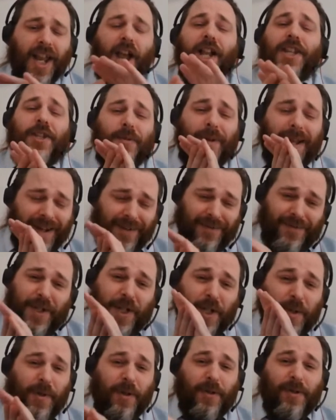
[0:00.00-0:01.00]
And you have to
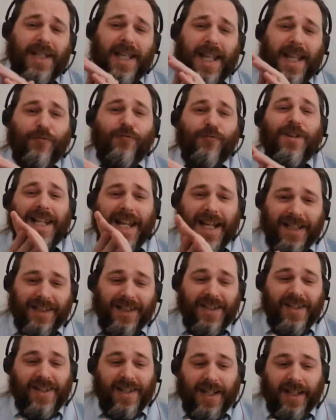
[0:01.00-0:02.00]
communicate
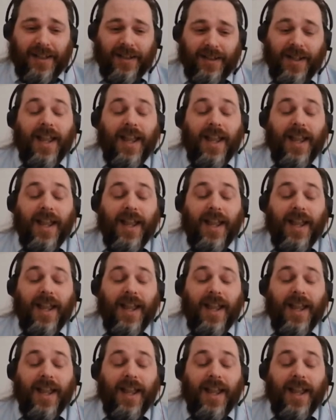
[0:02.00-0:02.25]
relentlessly.